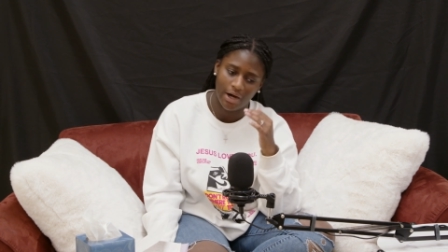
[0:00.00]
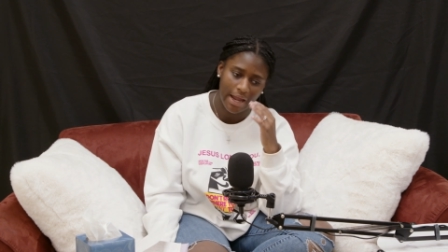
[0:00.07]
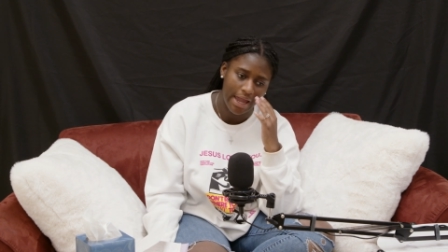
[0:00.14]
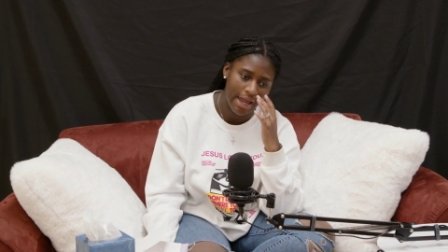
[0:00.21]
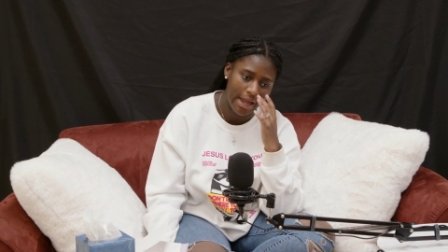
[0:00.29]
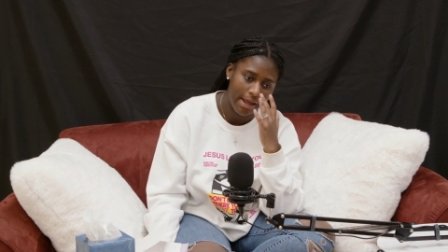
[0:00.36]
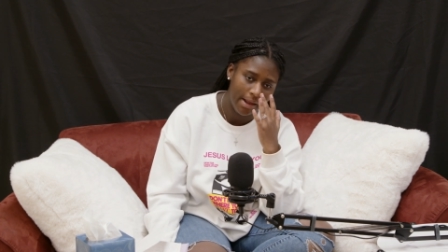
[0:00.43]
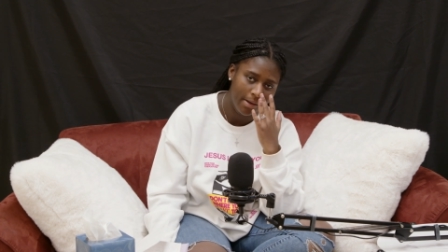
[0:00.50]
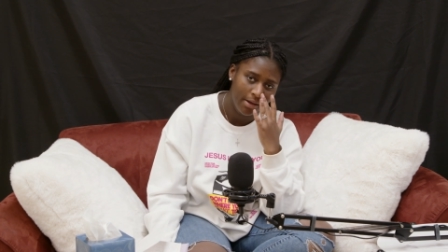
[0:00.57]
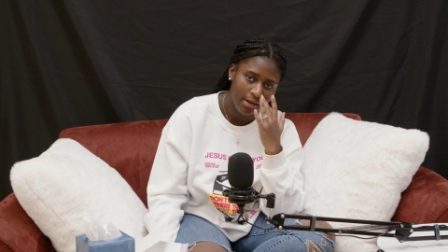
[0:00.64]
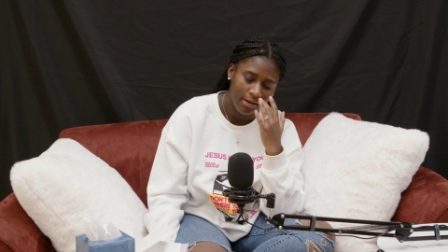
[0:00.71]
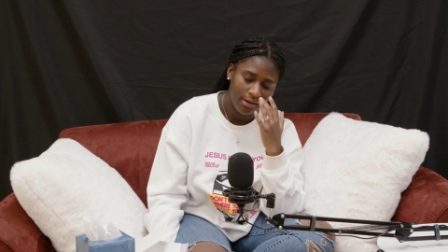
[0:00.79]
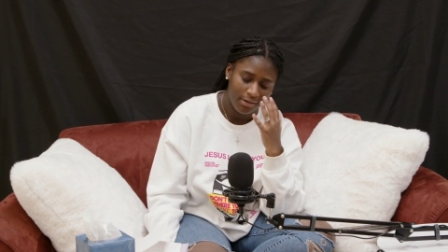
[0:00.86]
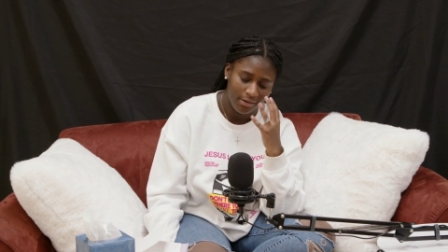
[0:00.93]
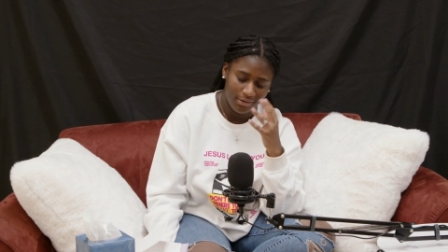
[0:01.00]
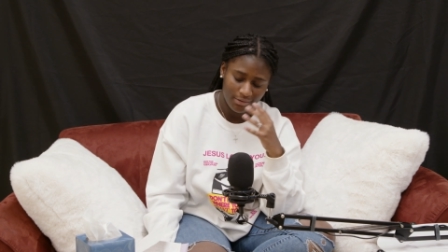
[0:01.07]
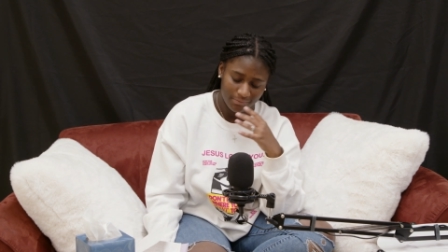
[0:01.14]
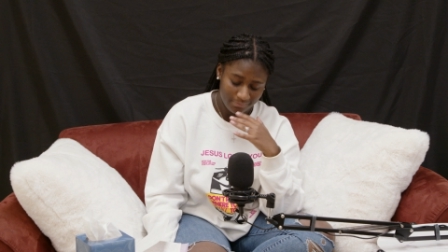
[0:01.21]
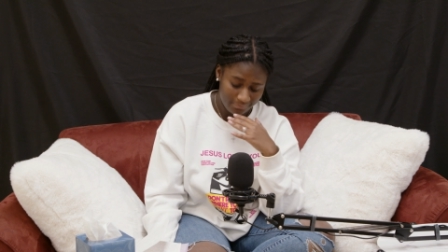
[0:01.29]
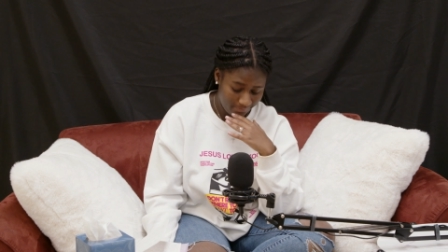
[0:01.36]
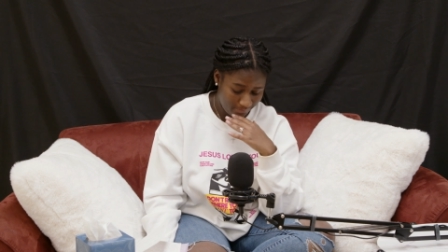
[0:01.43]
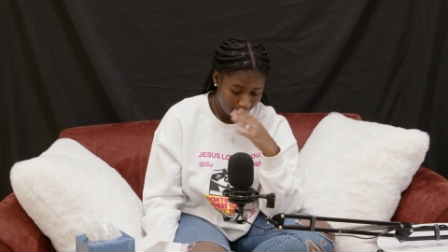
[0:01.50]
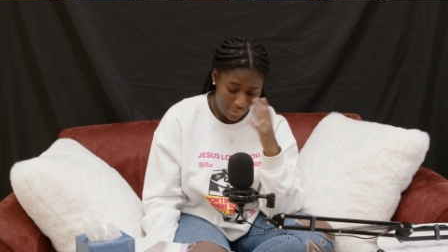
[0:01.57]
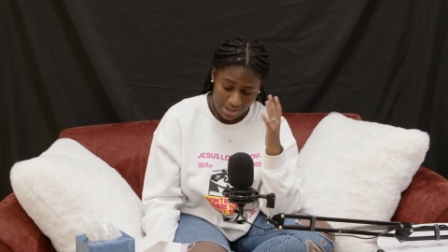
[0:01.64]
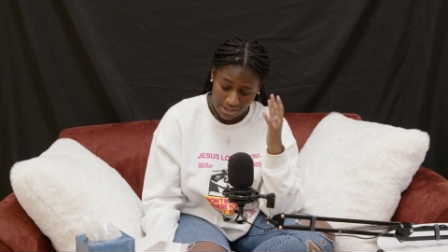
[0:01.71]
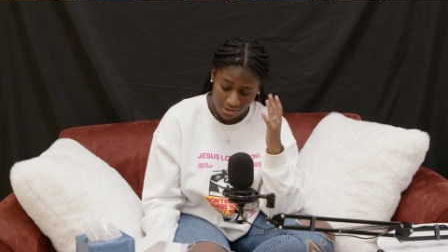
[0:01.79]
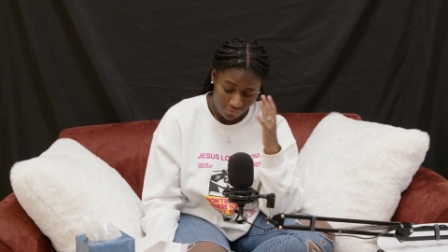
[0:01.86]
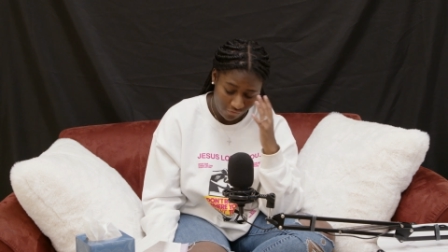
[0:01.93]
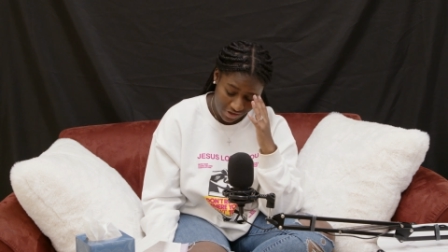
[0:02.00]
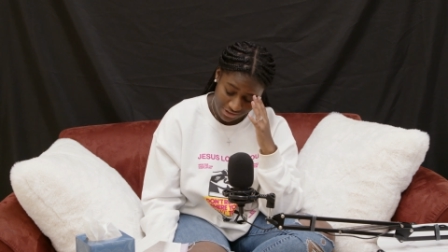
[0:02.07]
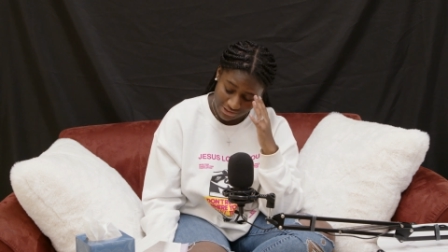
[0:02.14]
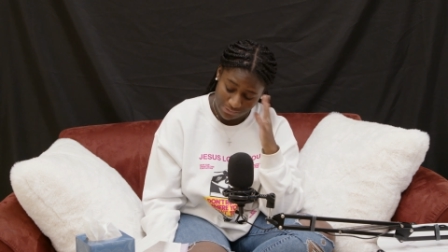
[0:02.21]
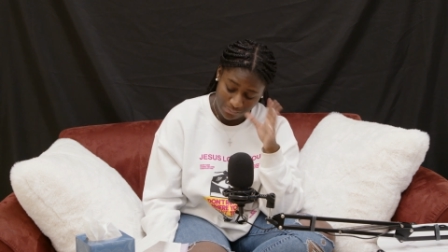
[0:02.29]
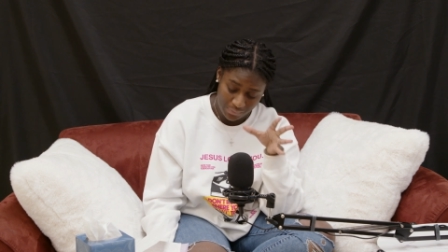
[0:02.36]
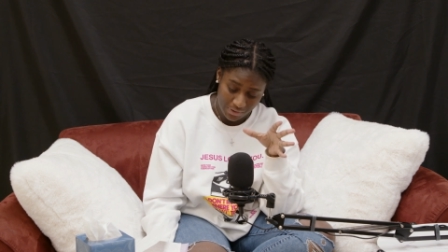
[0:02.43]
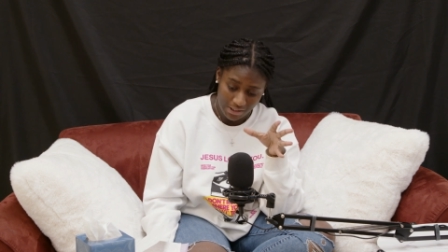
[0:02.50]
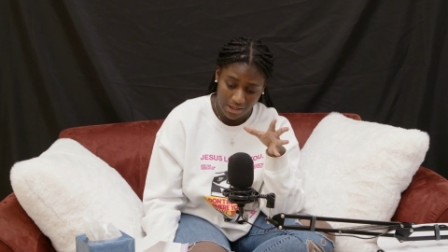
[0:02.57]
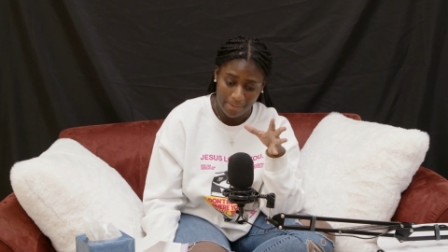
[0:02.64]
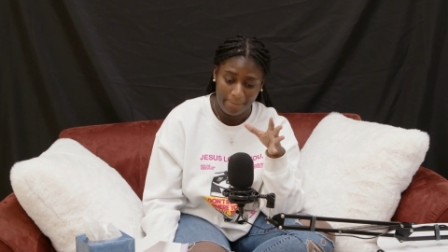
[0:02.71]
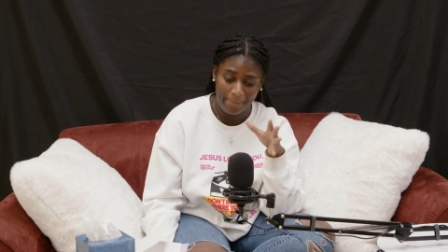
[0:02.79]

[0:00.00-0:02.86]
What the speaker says: and my head over here spinning.